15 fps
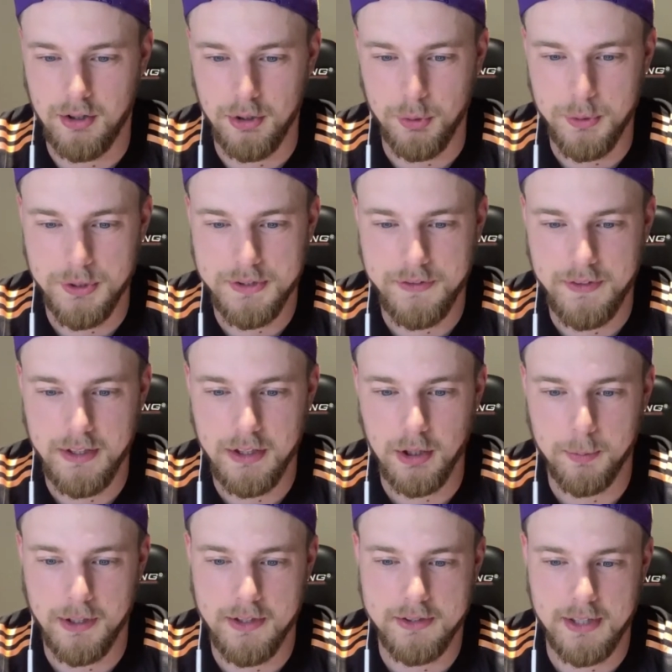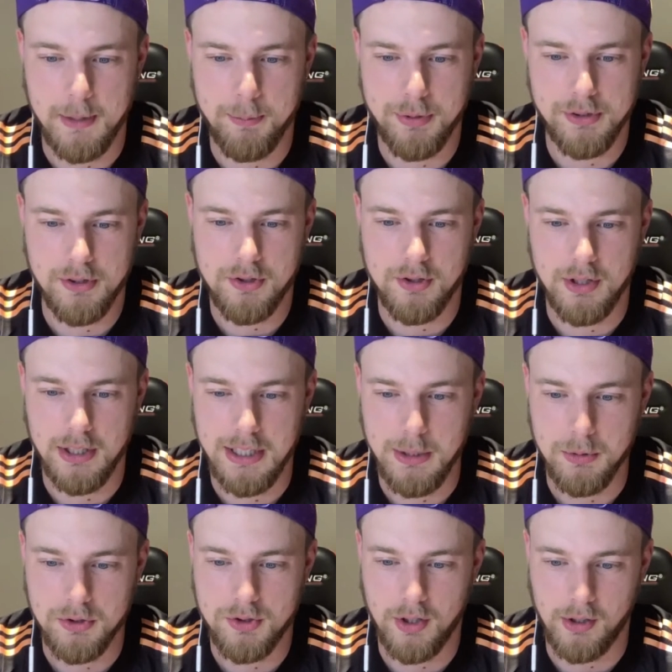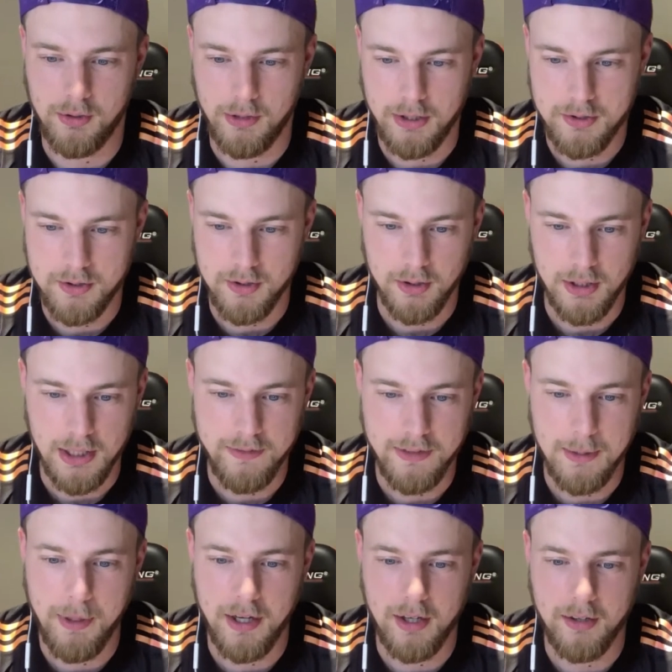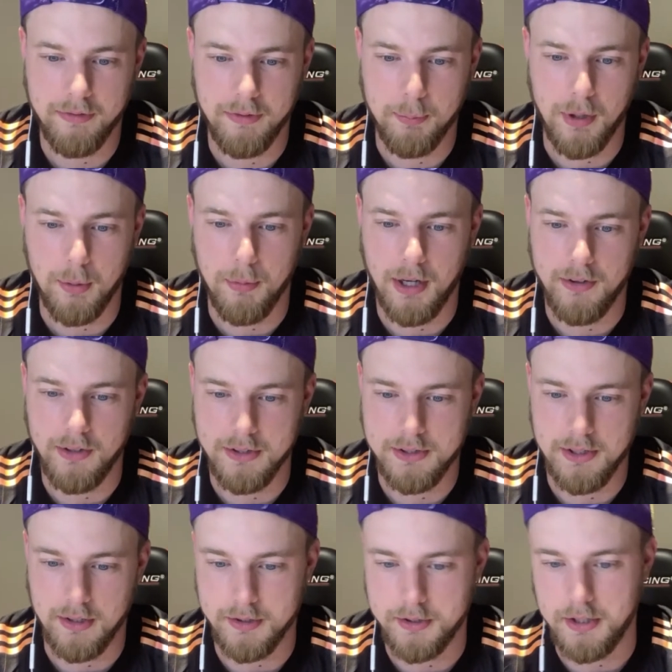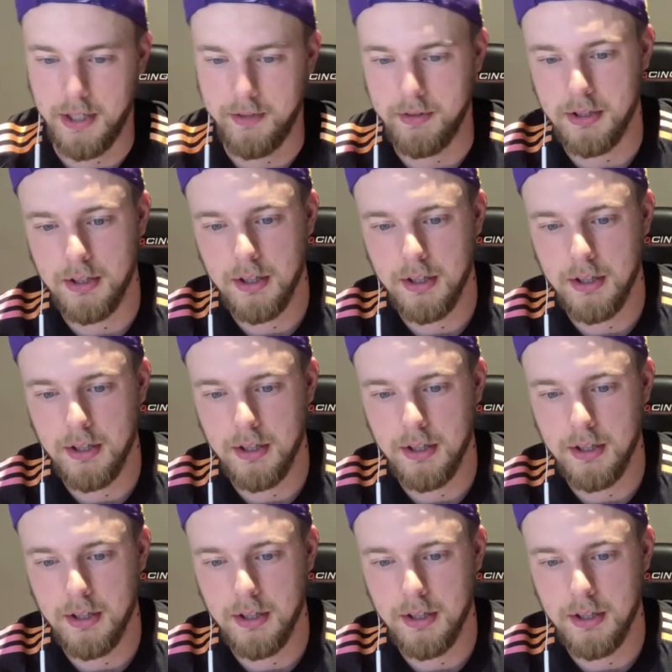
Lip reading: Luis Figo played the same position and he was generational, even a better football mind than CR7.